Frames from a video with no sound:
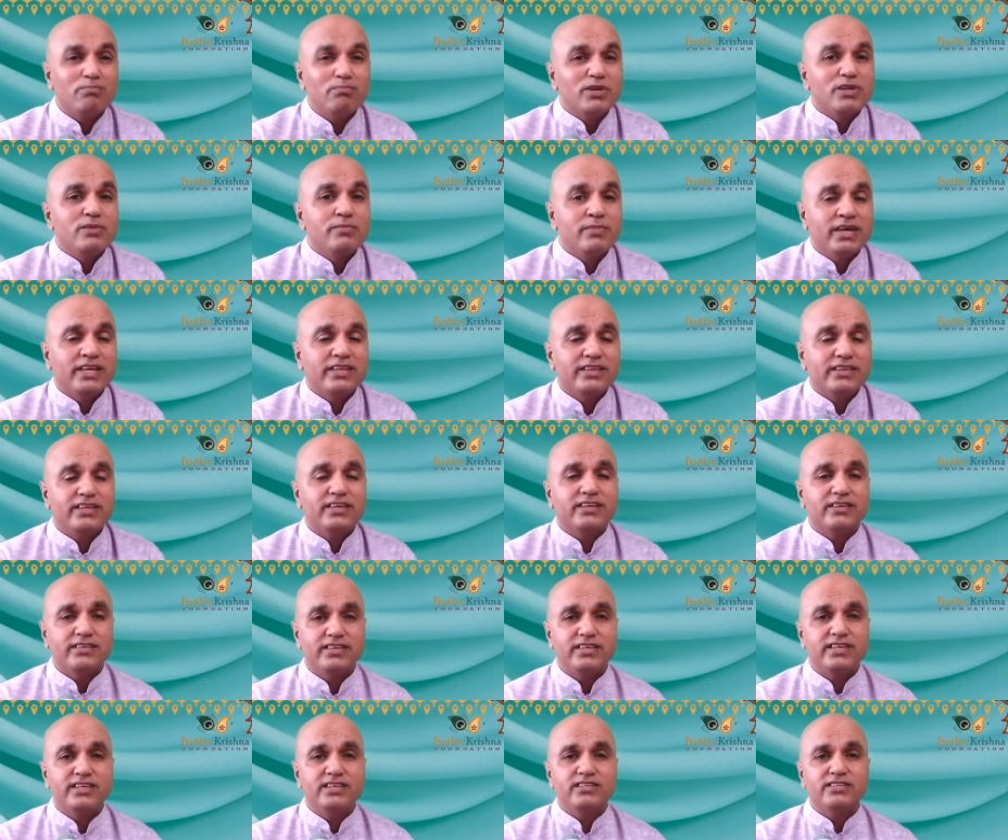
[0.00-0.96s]

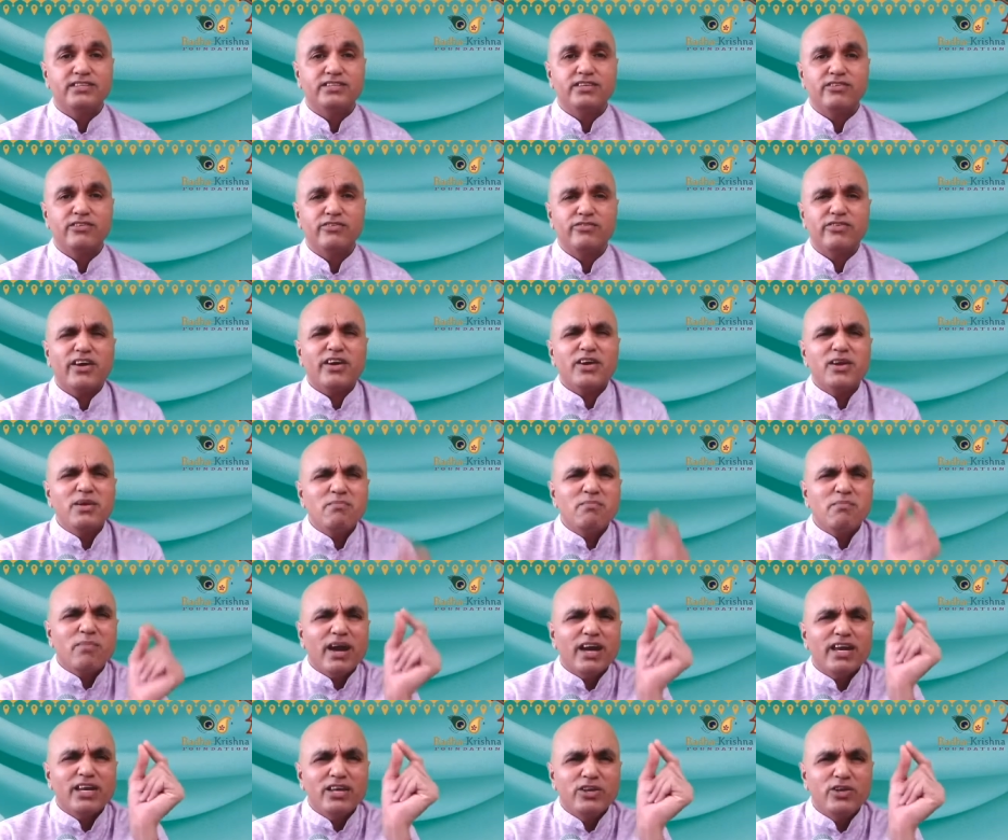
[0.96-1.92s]
implementing these
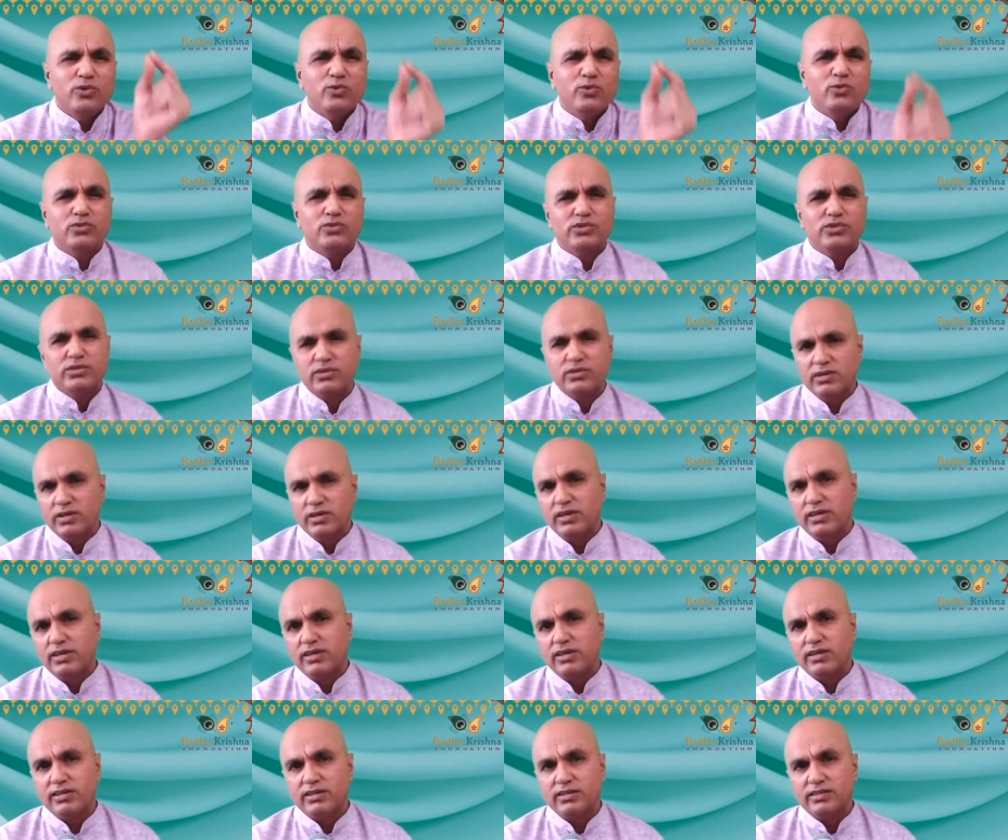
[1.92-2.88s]
very minute
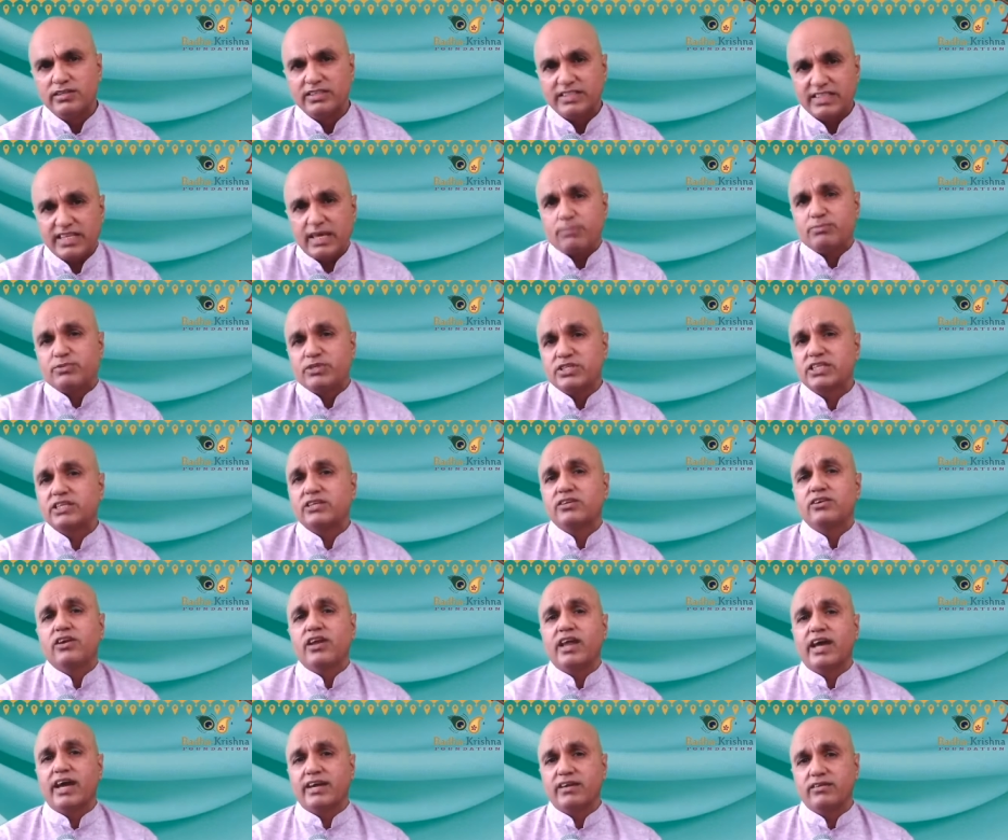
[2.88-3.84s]
steps
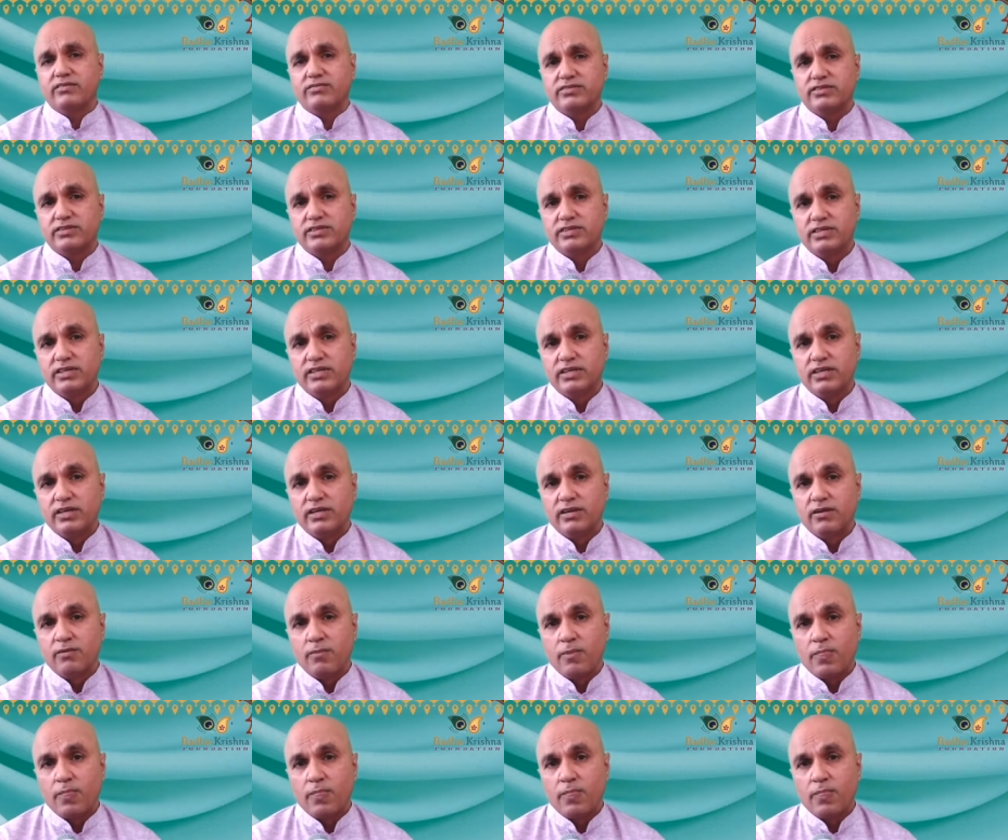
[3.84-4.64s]
in our lives.